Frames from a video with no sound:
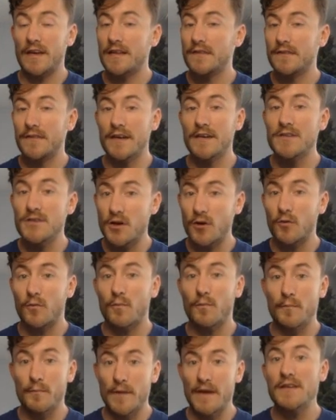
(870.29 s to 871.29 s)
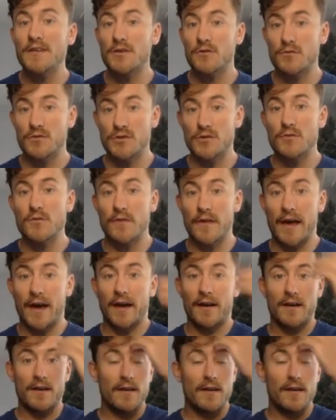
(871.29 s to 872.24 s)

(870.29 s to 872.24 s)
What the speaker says: and they don't make you do that.